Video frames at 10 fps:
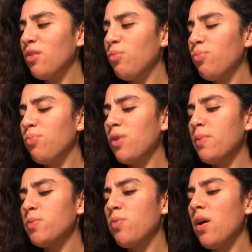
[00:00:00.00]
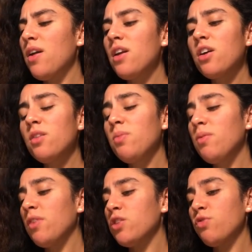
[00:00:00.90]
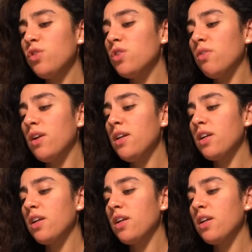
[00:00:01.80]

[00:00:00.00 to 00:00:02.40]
you perhaps brought, and it could be vice versa, right?